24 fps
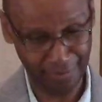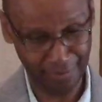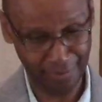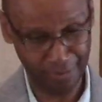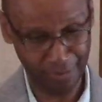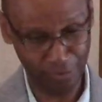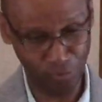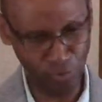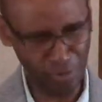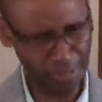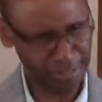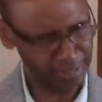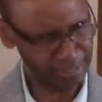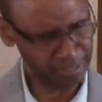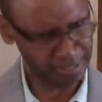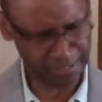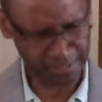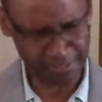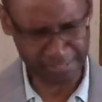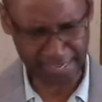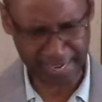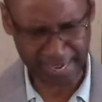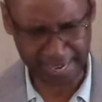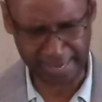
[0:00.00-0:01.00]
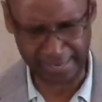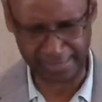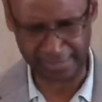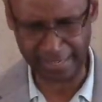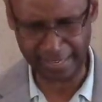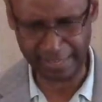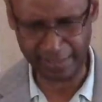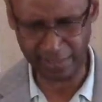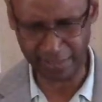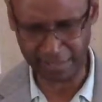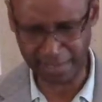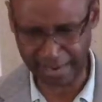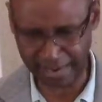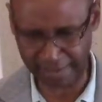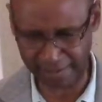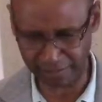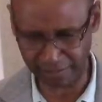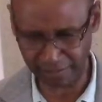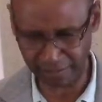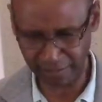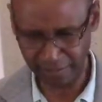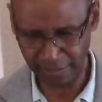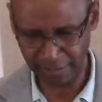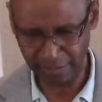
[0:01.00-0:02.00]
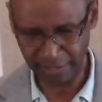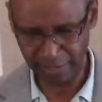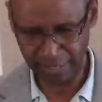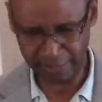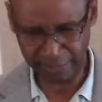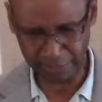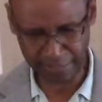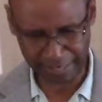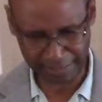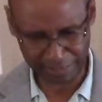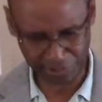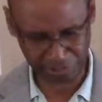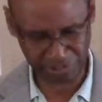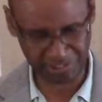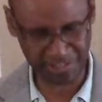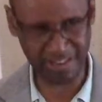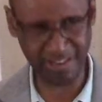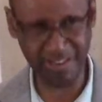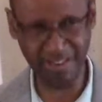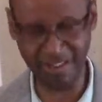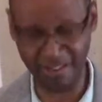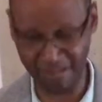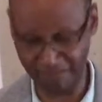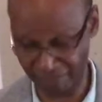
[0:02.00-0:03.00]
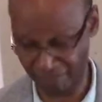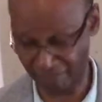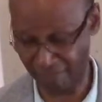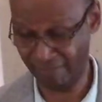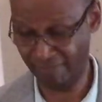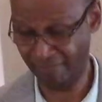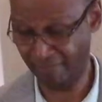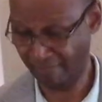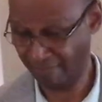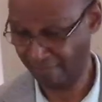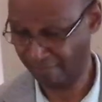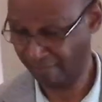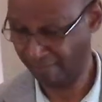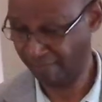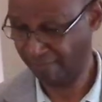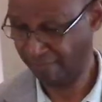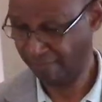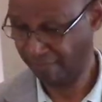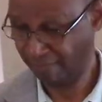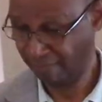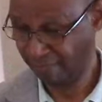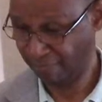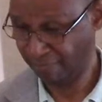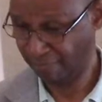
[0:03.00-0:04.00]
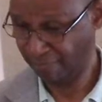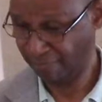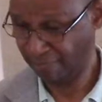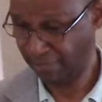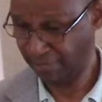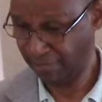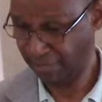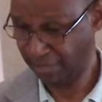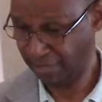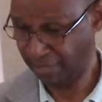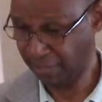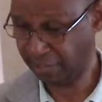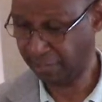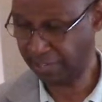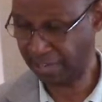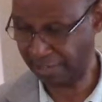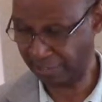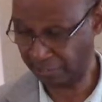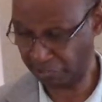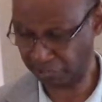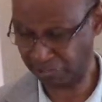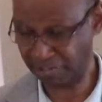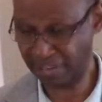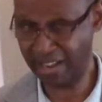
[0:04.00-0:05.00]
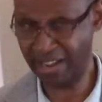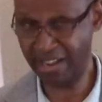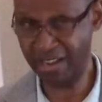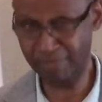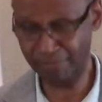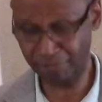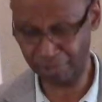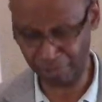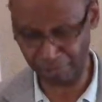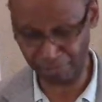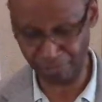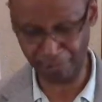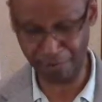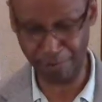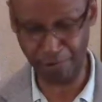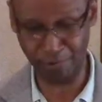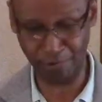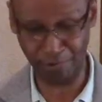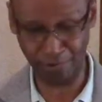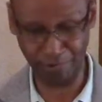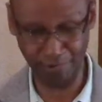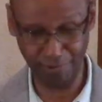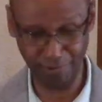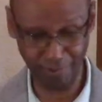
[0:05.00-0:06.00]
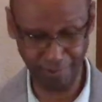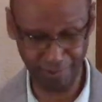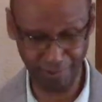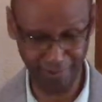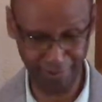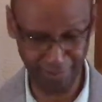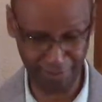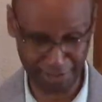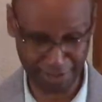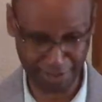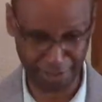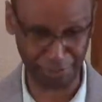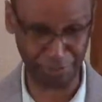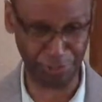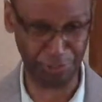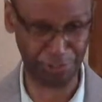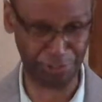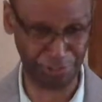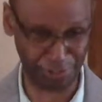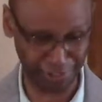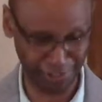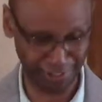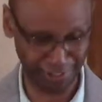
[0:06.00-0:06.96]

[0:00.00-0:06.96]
What does it take? It takes, it takes time. Amen. It takes time to grow lush